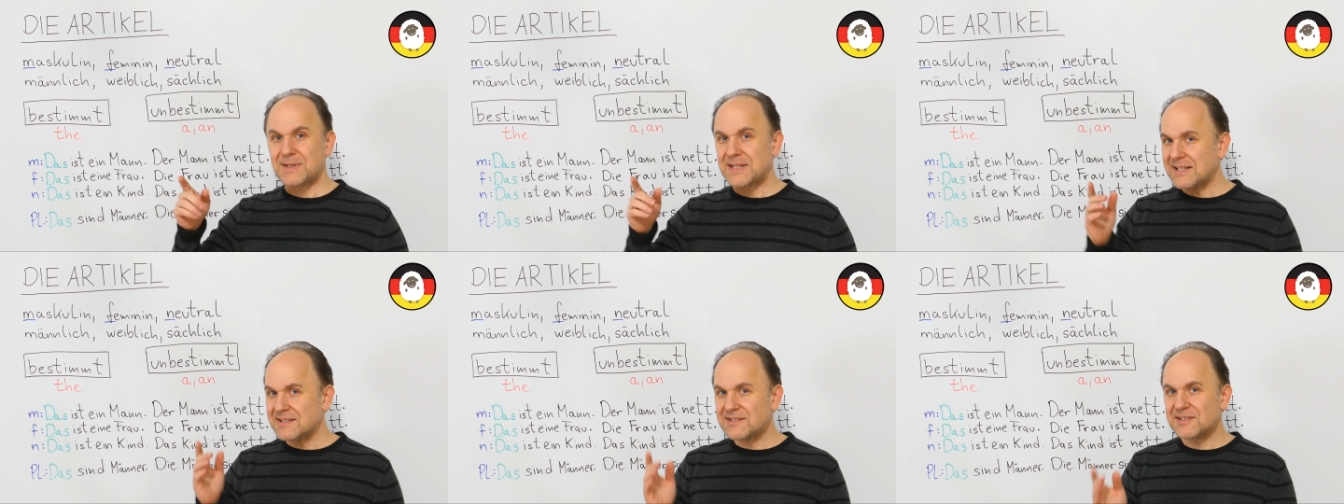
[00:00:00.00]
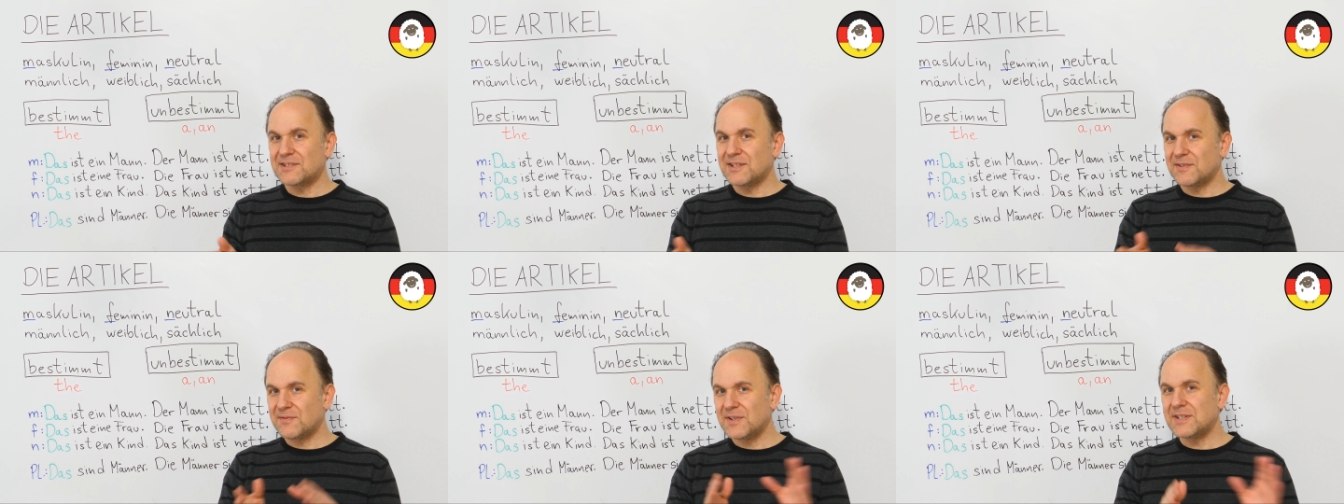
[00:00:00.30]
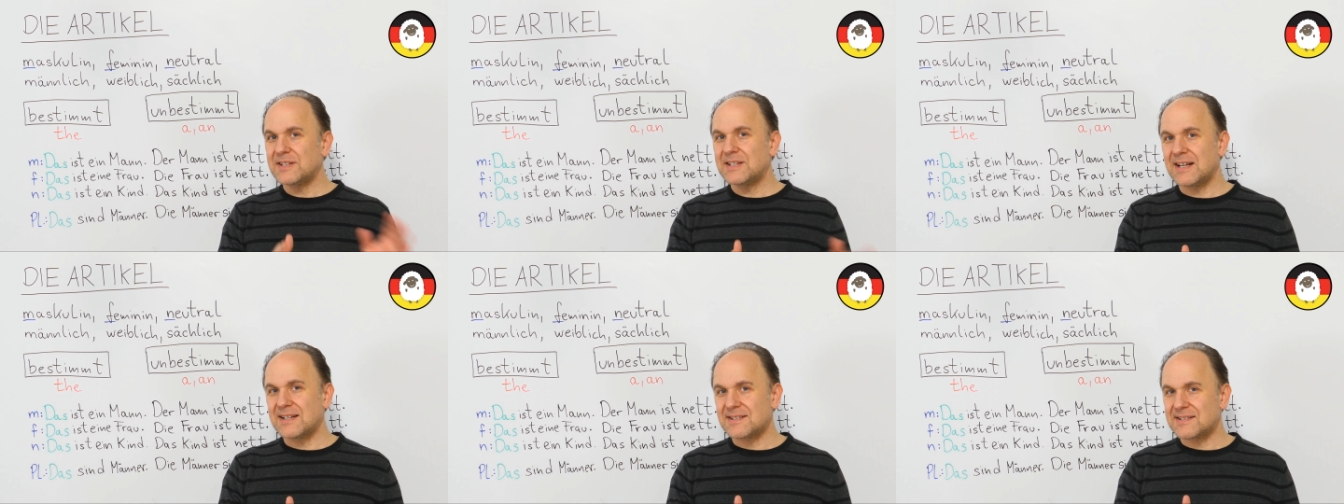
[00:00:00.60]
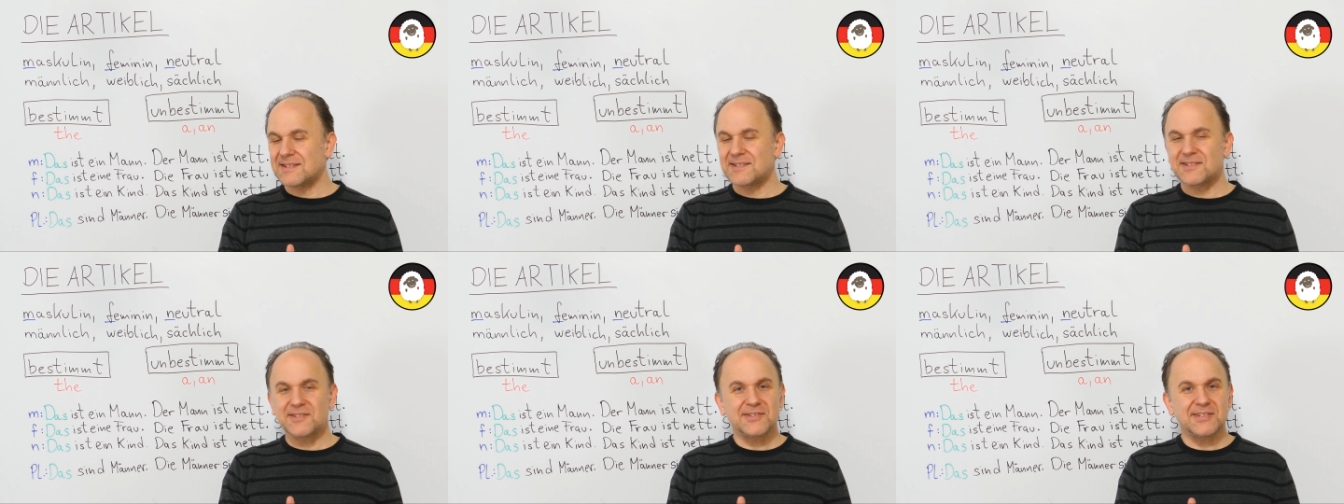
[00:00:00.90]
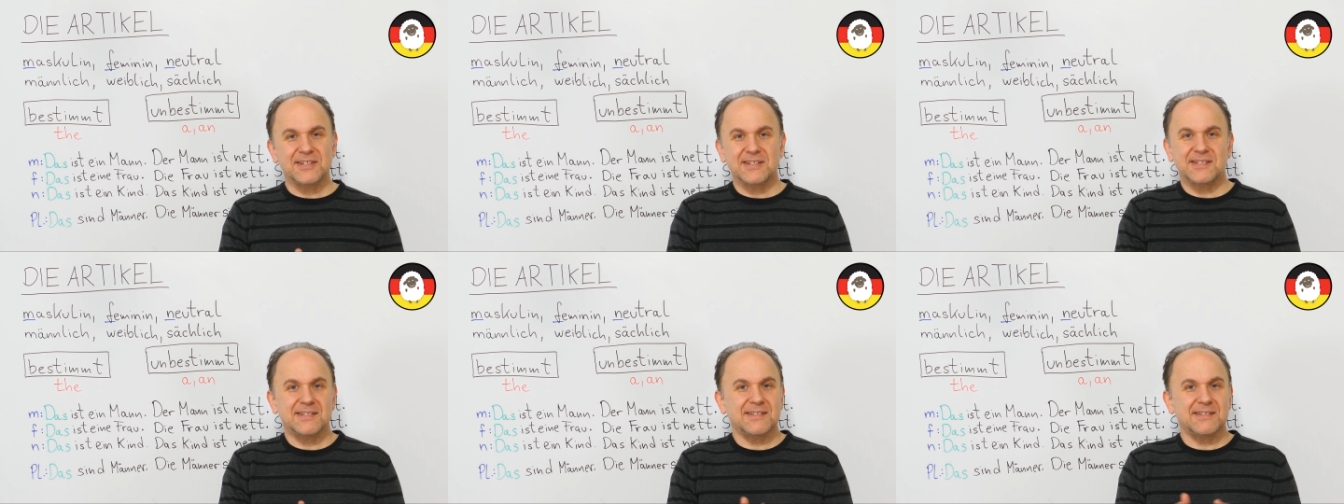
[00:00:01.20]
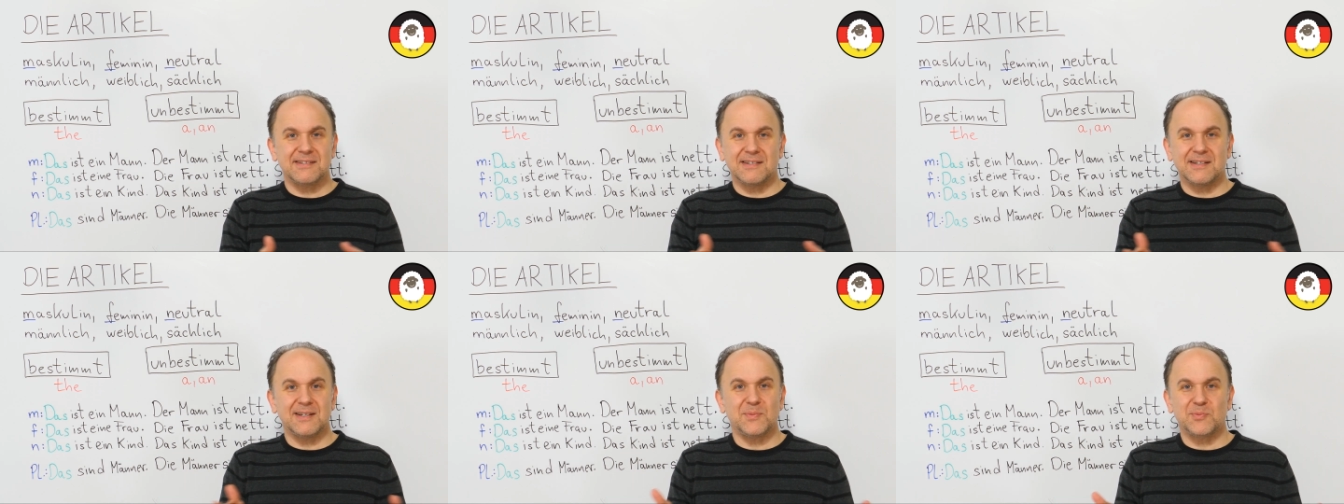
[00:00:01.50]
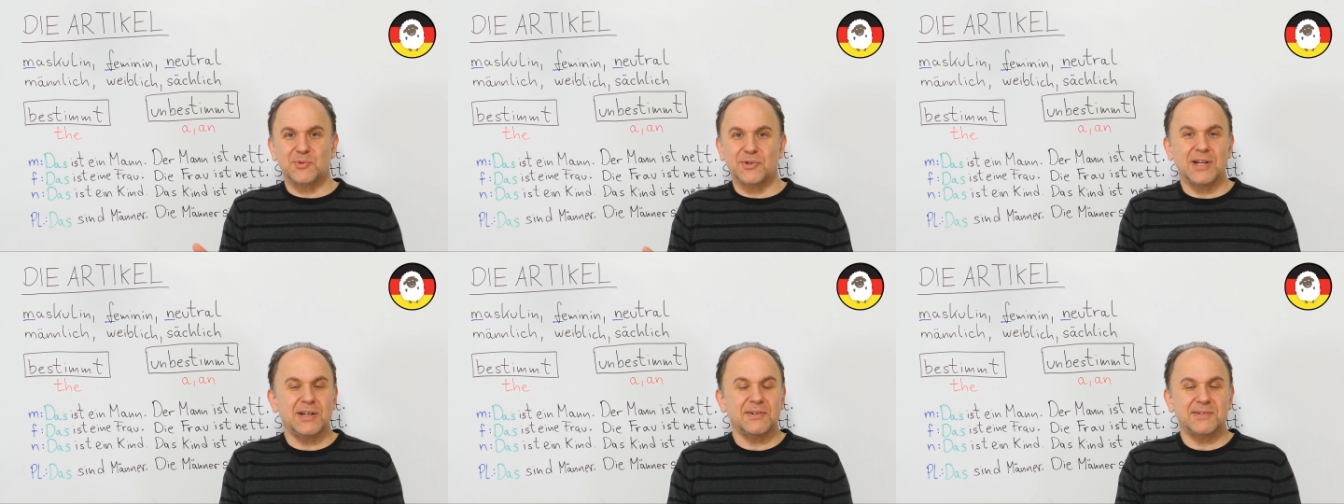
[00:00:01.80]
But that's a different das. It's just
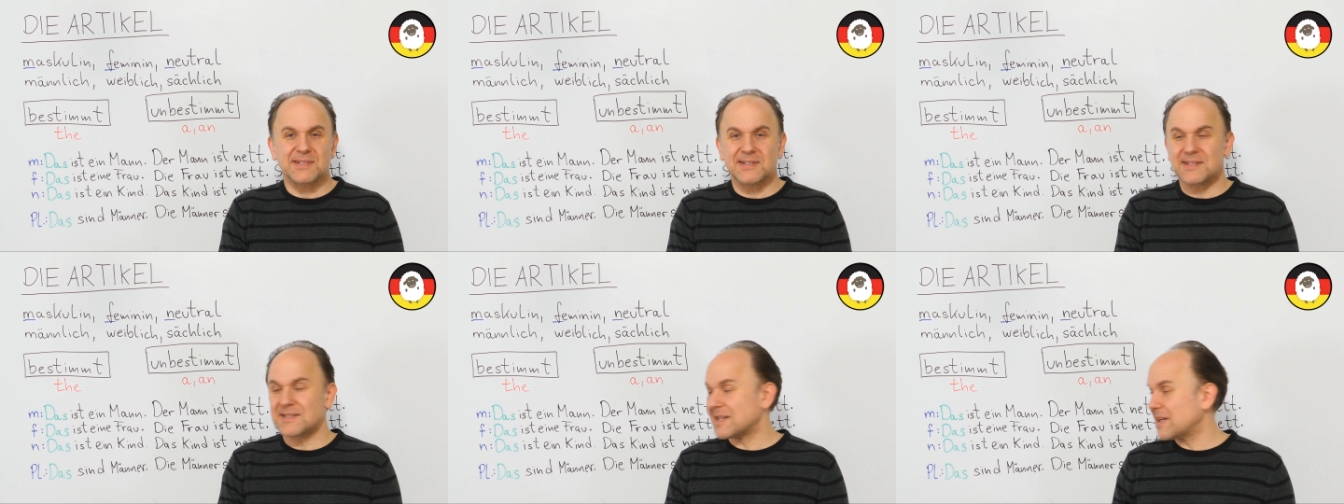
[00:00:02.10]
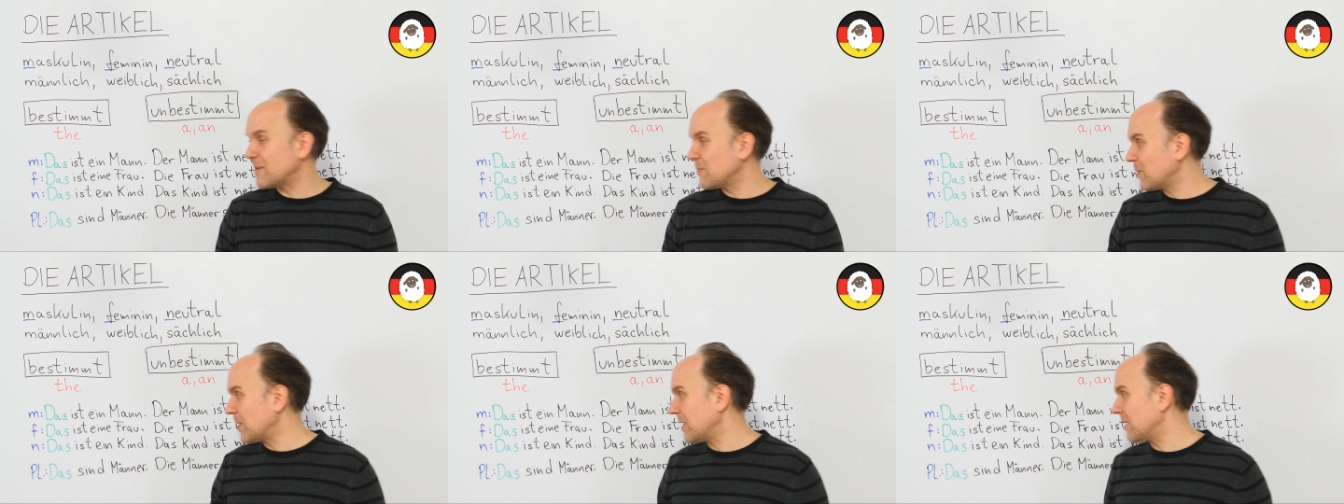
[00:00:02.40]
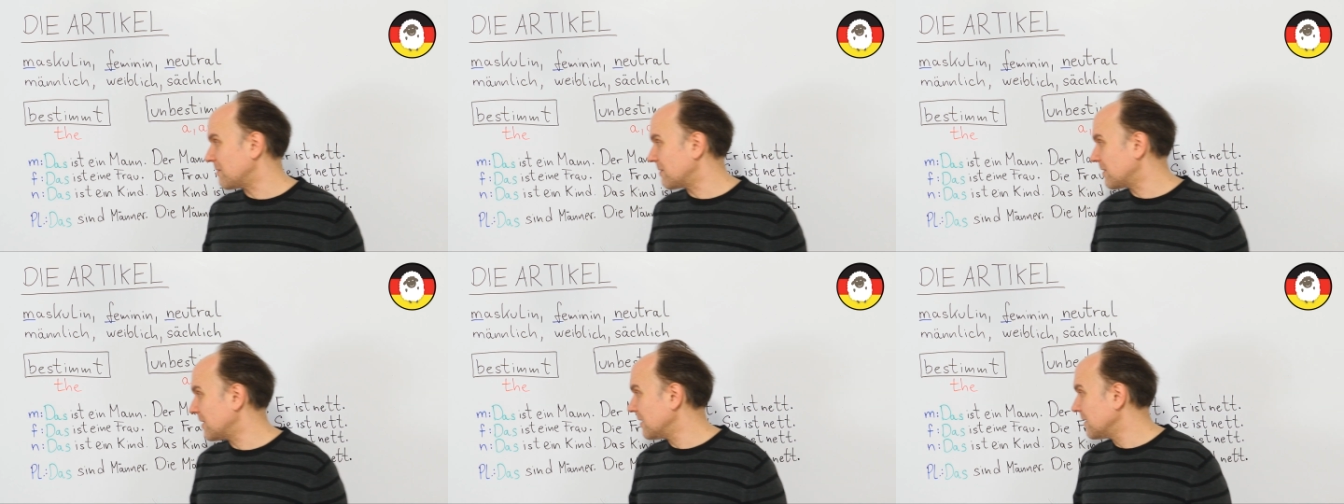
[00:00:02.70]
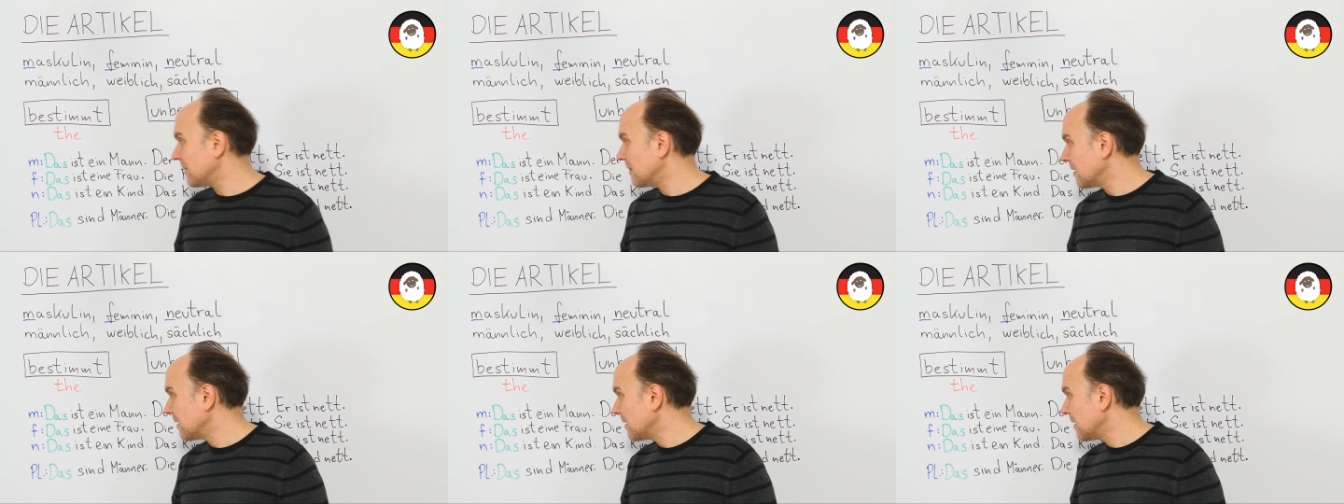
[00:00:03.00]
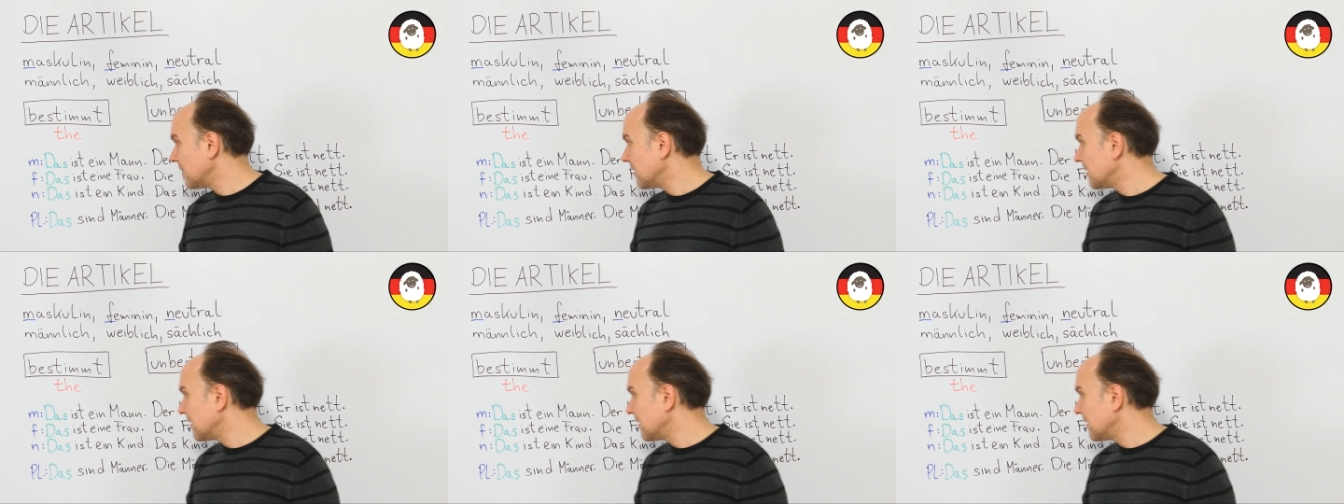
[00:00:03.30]
pronounced the same way, right?